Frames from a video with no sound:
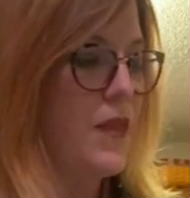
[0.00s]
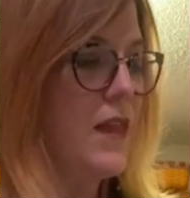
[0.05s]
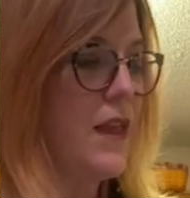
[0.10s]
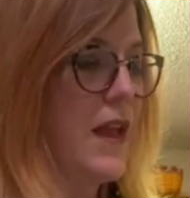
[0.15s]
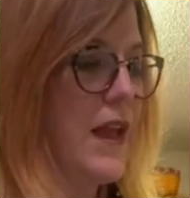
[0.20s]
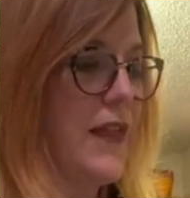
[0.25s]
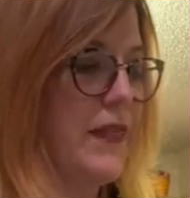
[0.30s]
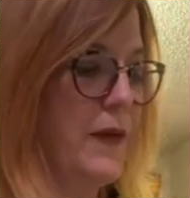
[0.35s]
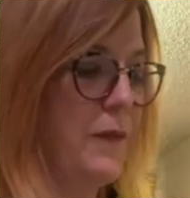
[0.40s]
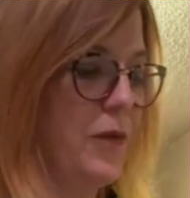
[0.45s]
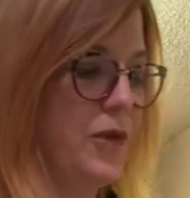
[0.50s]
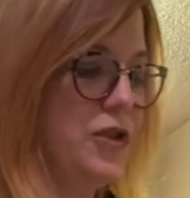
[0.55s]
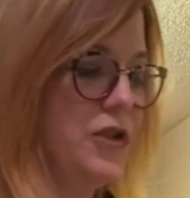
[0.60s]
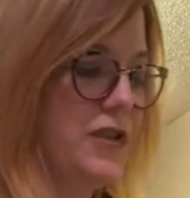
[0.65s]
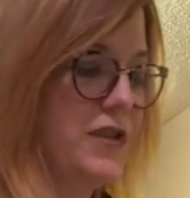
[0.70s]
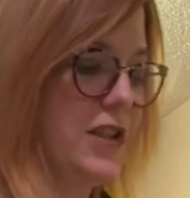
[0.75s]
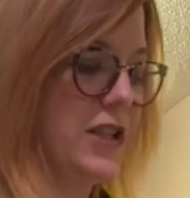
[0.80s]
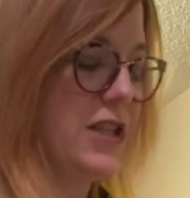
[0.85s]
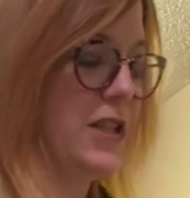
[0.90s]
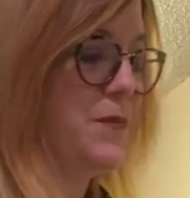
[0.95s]
And then we're
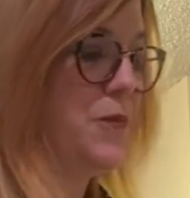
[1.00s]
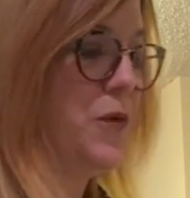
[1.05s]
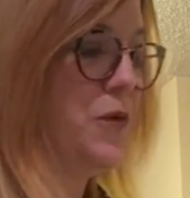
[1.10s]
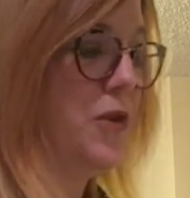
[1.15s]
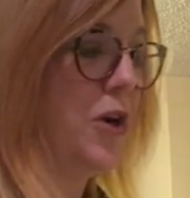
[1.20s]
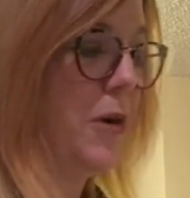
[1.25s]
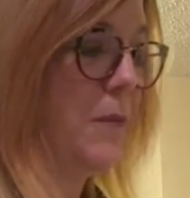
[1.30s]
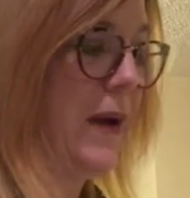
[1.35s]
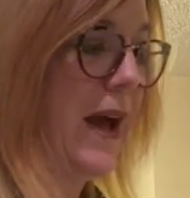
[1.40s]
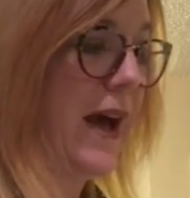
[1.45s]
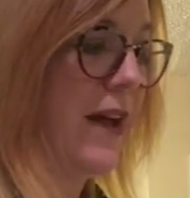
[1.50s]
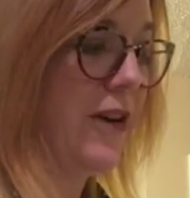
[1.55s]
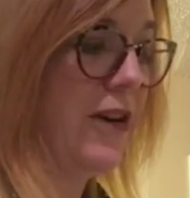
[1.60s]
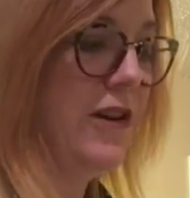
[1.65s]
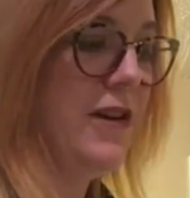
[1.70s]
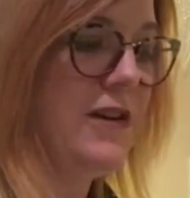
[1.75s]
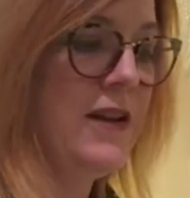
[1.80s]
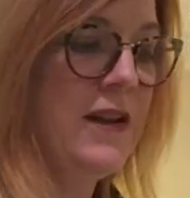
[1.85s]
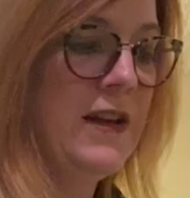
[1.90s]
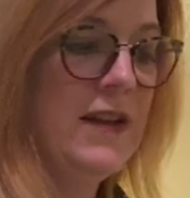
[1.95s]
just gonna spoon our
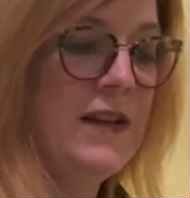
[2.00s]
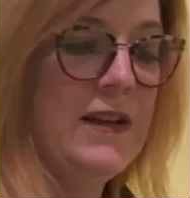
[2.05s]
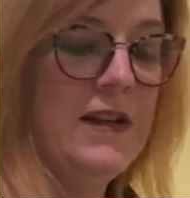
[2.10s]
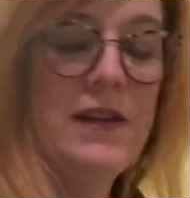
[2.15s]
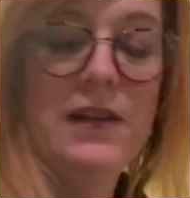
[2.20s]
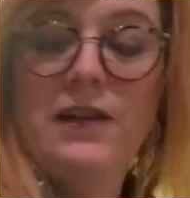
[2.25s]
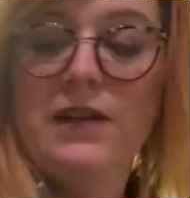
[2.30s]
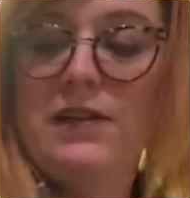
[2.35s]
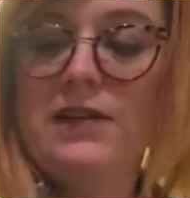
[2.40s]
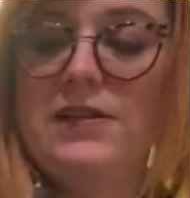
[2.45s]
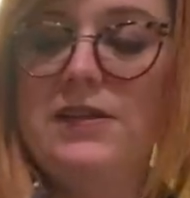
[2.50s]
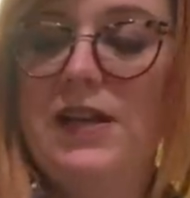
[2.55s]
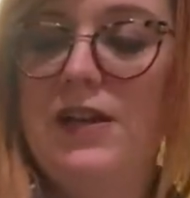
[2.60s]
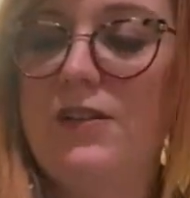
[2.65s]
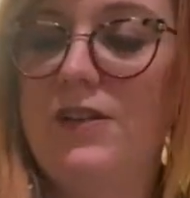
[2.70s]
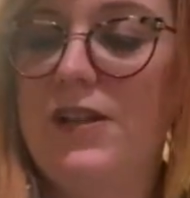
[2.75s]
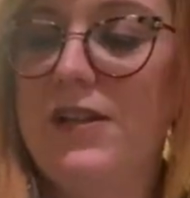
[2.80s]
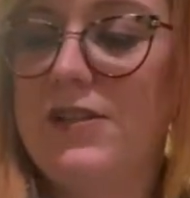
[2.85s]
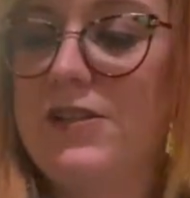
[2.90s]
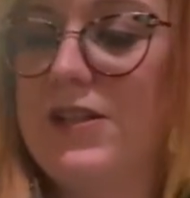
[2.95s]
batter
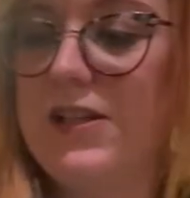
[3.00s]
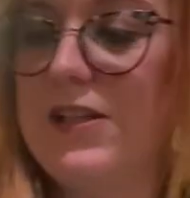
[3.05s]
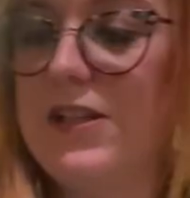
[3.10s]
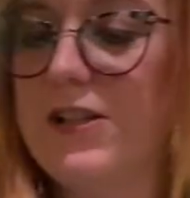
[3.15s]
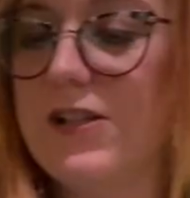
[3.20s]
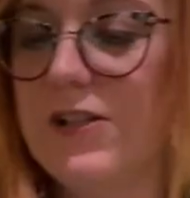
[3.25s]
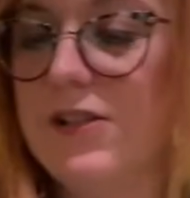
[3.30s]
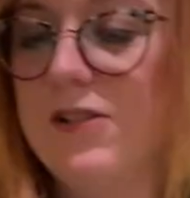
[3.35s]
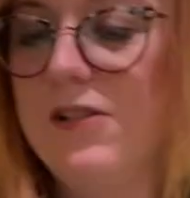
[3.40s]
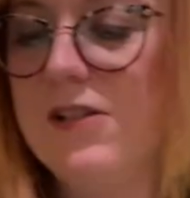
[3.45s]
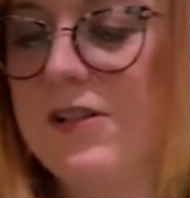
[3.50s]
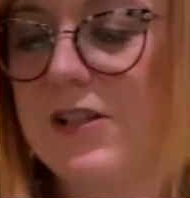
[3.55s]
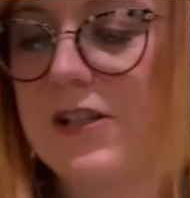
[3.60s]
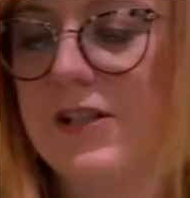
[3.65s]
down into here.